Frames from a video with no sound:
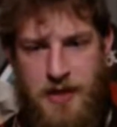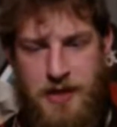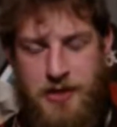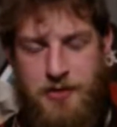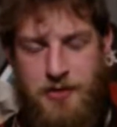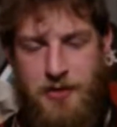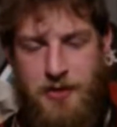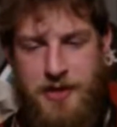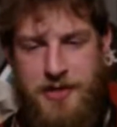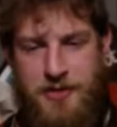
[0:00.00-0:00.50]

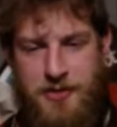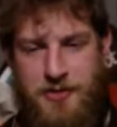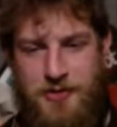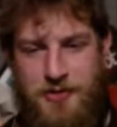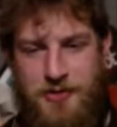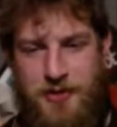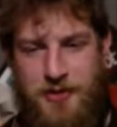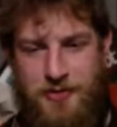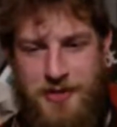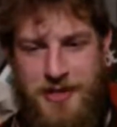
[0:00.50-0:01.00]
Do I still
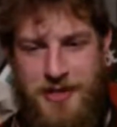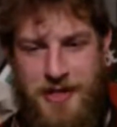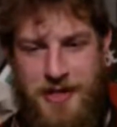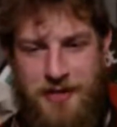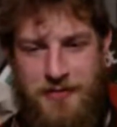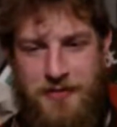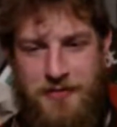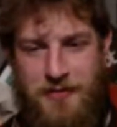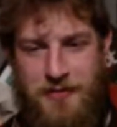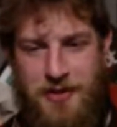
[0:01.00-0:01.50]
do any
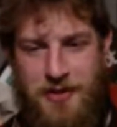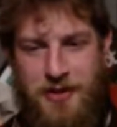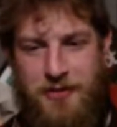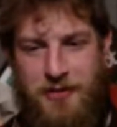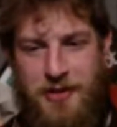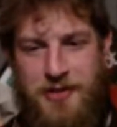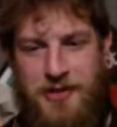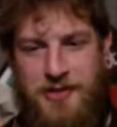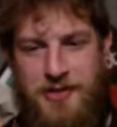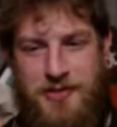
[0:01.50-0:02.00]
retain fighting,
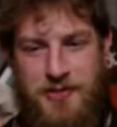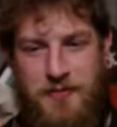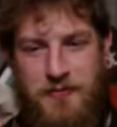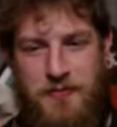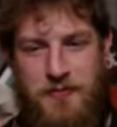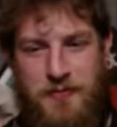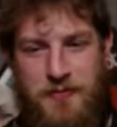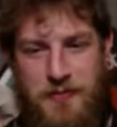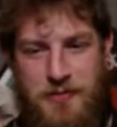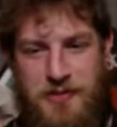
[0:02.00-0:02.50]
or I just do
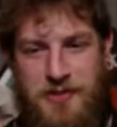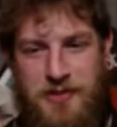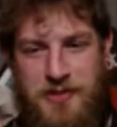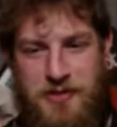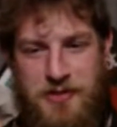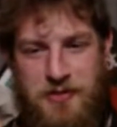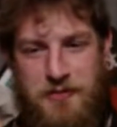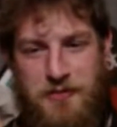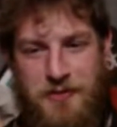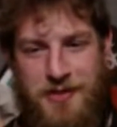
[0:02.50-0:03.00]

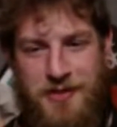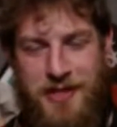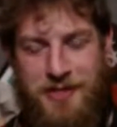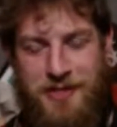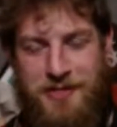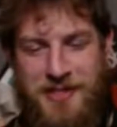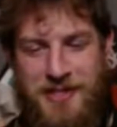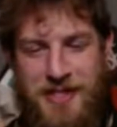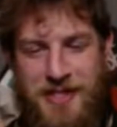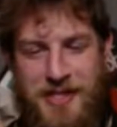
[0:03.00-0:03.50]
steel full
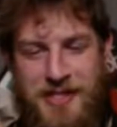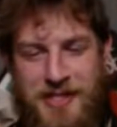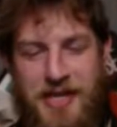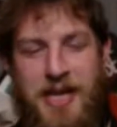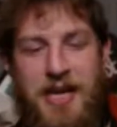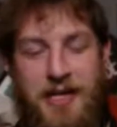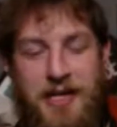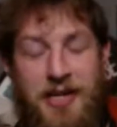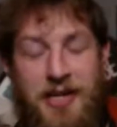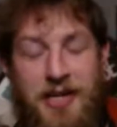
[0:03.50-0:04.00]
time these days?
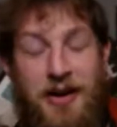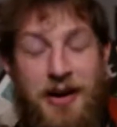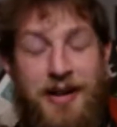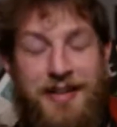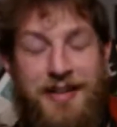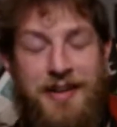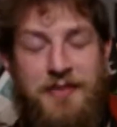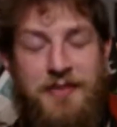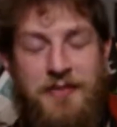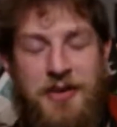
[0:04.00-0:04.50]
No, I
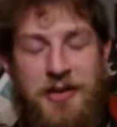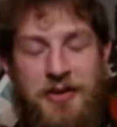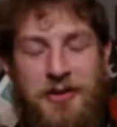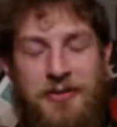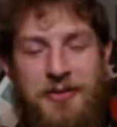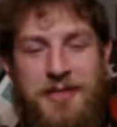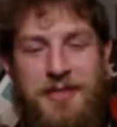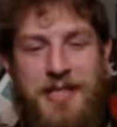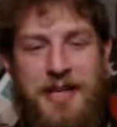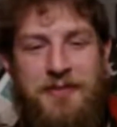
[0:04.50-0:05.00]
definitely go
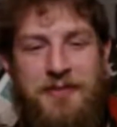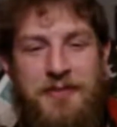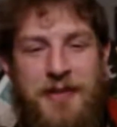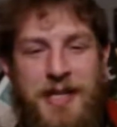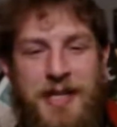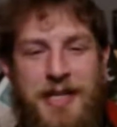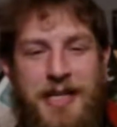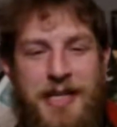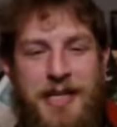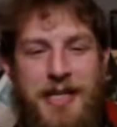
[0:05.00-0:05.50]
and retain
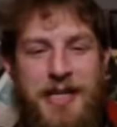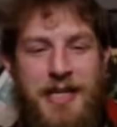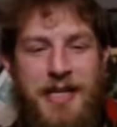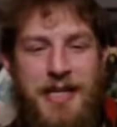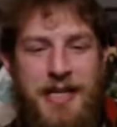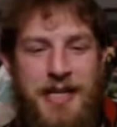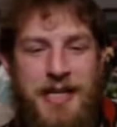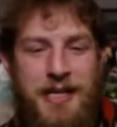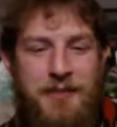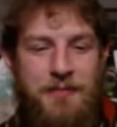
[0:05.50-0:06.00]
fight.
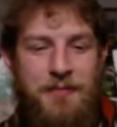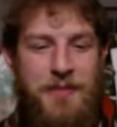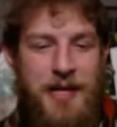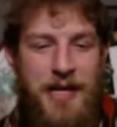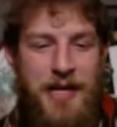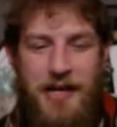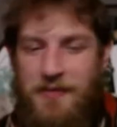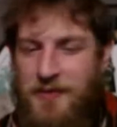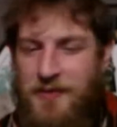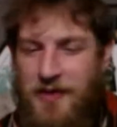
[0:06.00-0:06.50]

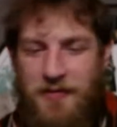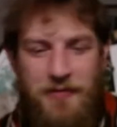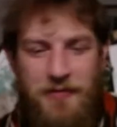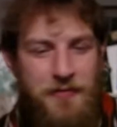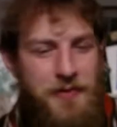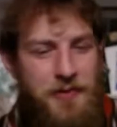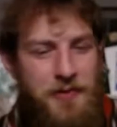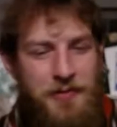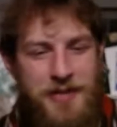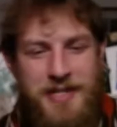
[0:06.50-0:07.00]
I have tons of
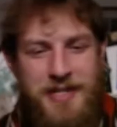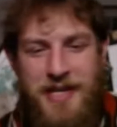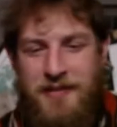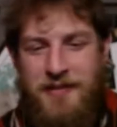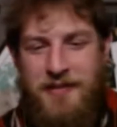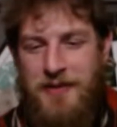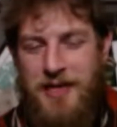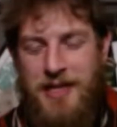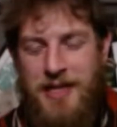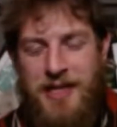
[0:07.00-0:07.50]
fun retain
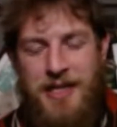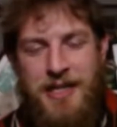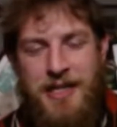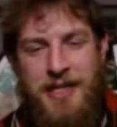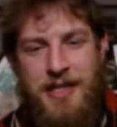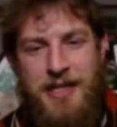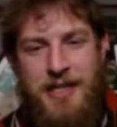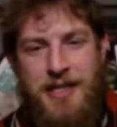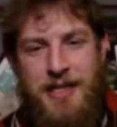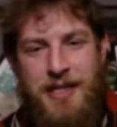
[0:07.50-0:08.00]
fighting.
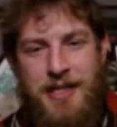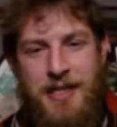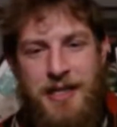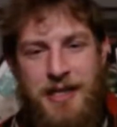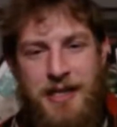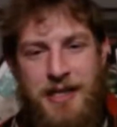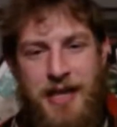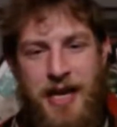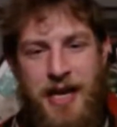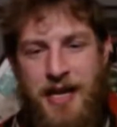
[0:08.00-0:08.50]

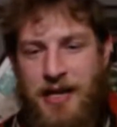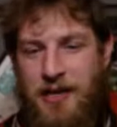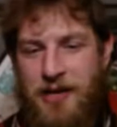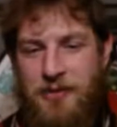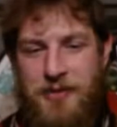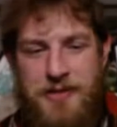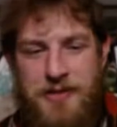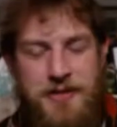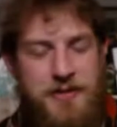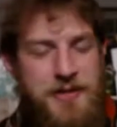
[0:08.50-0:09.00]
Hanging out
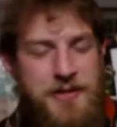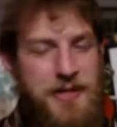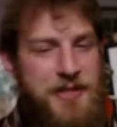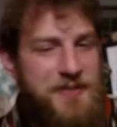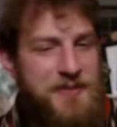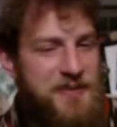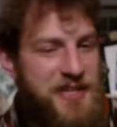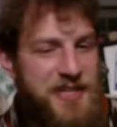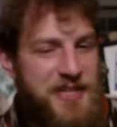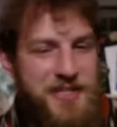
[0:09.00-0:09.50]
with the two
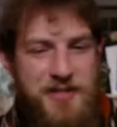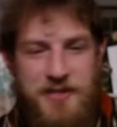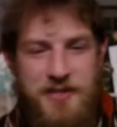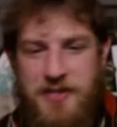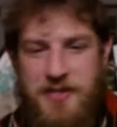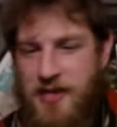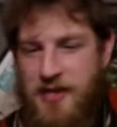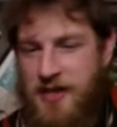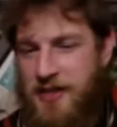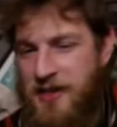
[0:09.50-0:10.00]
chucks, being a two
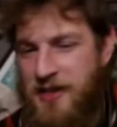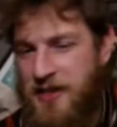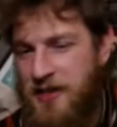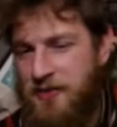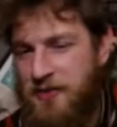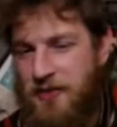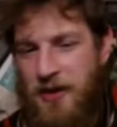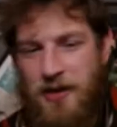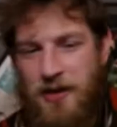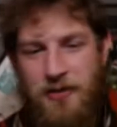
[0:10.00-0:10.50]
chuck,
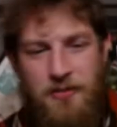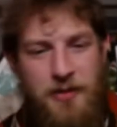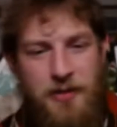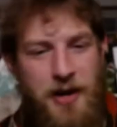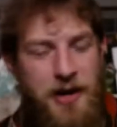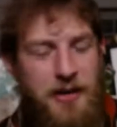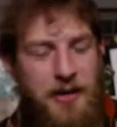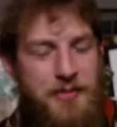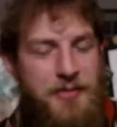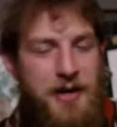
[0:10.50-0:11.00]
like
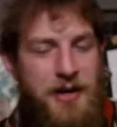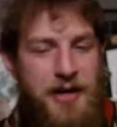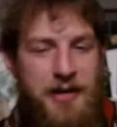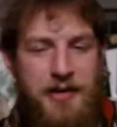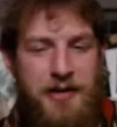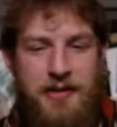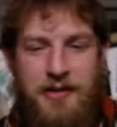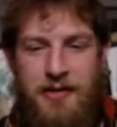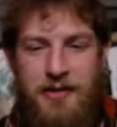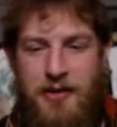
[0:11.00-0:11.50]
running
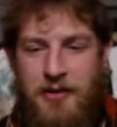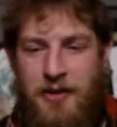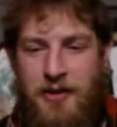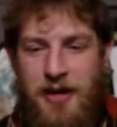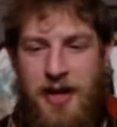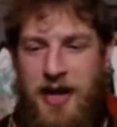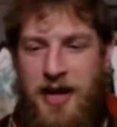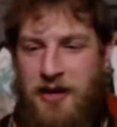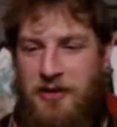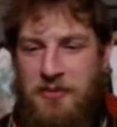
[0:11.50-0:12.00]
amok, going
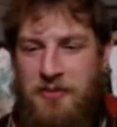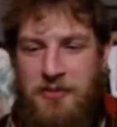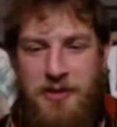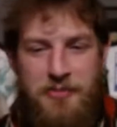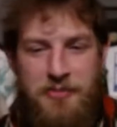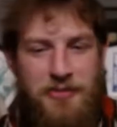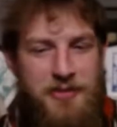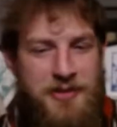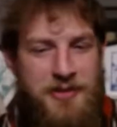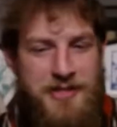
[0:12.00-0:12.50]
and heckling
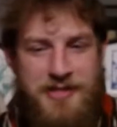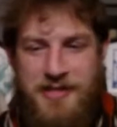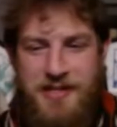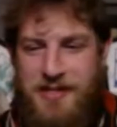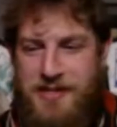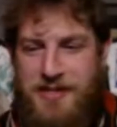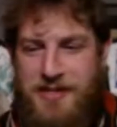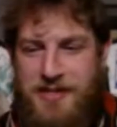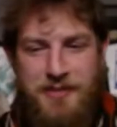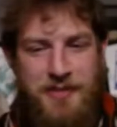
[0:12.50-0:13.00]
people. It's
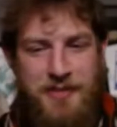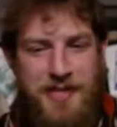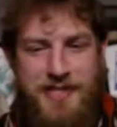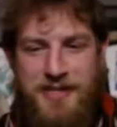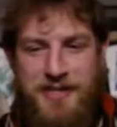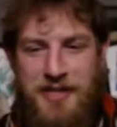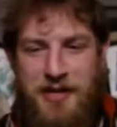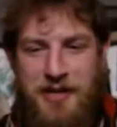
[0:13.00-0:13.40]
the best